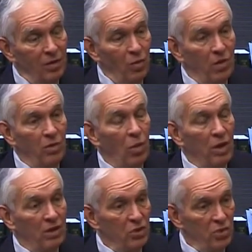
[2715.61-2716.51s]
whether
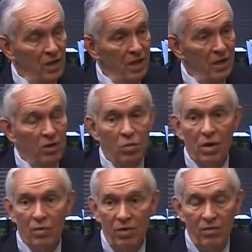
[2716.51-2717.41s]
what it's said or
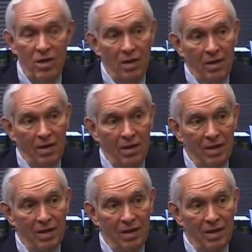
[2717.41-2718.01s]
what we've done.